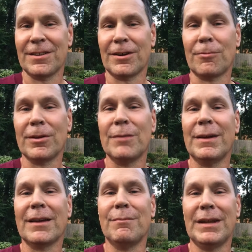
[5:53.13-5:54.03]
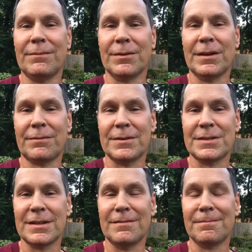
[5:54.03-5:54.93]
They're going to really make a meaningful
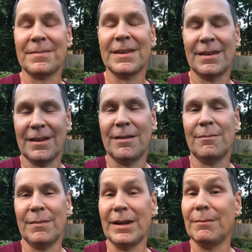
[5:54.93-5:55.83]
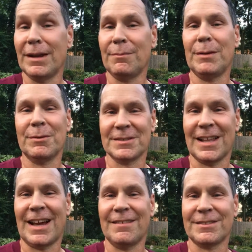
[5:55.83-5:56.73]
difference in many people's
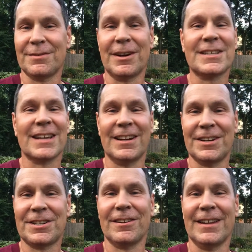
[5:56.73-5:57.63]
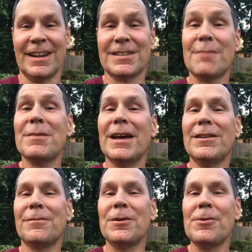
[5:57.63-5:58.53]
lives. Very excited to show that someday in
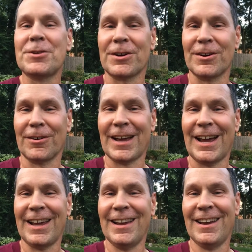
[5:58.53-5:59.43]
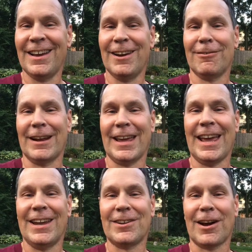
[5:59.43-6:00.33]
the future, okay, when I
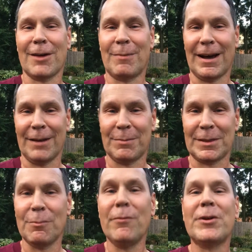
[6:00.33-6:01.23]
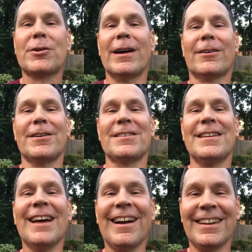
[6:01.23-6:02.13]
can talk about it. But the movie trailer
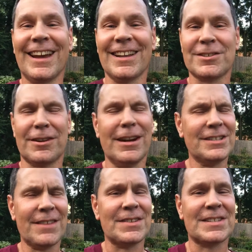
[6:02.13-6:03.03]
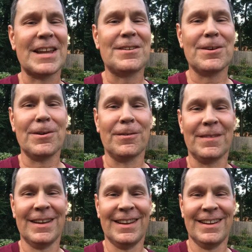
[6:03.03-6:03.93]
isn't done yet, so just have to stay tuned.
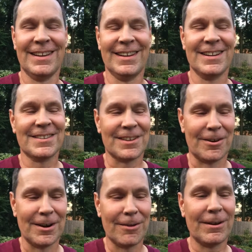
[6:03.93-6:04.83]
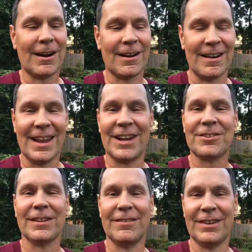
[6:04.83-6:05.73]
So here we are on
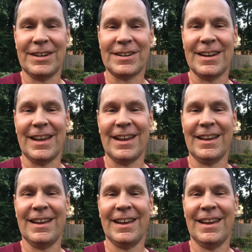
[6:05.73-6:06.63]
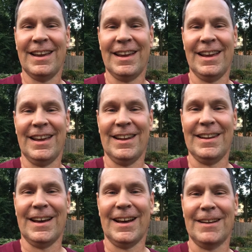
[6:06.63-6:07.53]
National Aviation Day, and
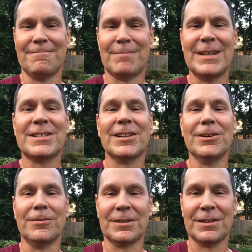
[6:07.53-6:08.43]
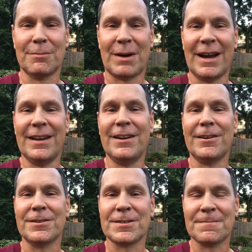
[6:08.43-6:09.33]
my salute to the
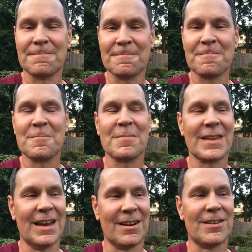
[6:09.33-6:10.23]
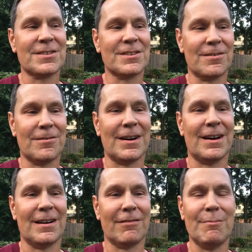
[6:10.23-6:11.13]
pioneers, and also
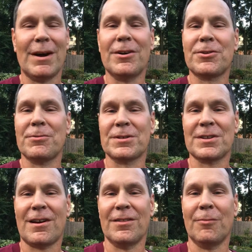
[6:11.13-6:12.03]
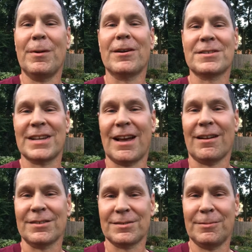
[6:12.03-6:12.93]
a reminder to us all that we
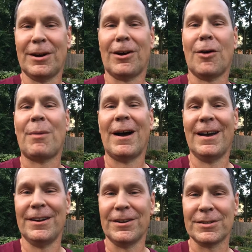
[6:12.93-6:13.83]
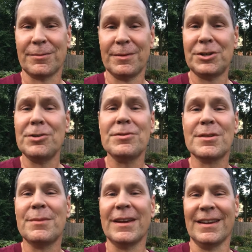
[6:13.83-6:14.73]
ourselves, we are all pioneers. We choose
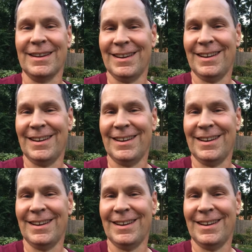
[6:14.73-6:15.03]
to be.